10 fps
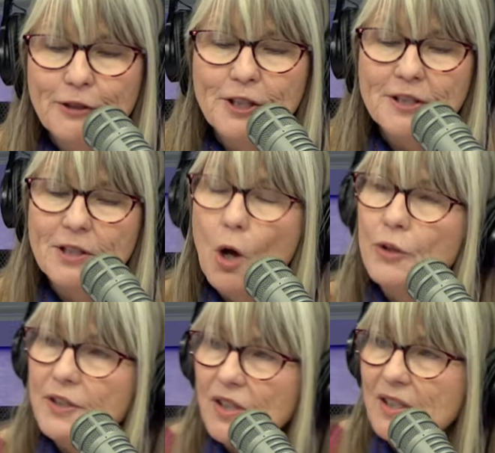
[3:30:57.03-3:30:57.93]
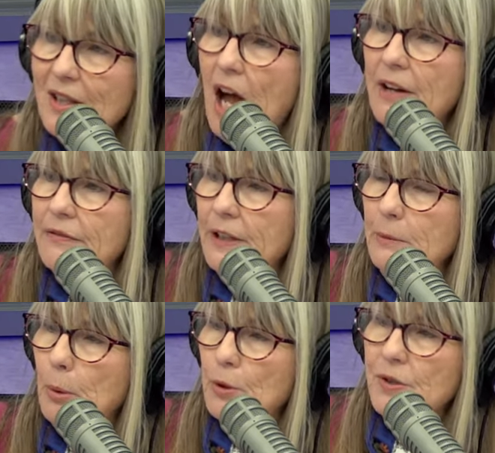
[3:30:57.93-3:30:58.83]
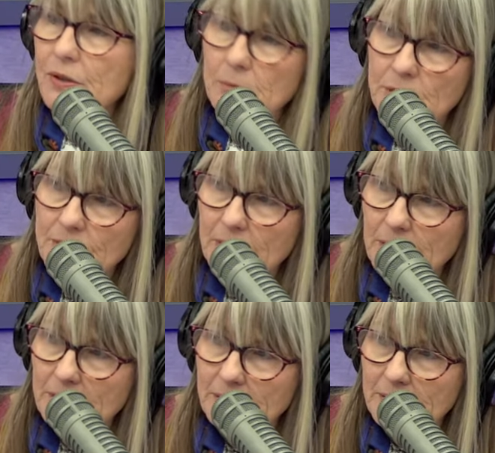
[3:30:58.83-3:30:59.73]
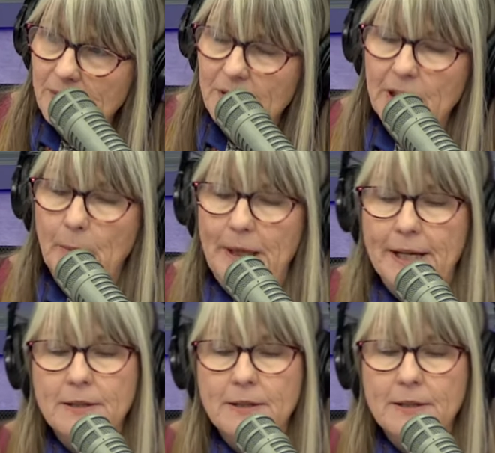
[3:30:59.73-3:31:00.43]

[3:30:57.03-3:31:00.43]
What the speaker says: No, this is live in-person music. Oh. Seeing a band.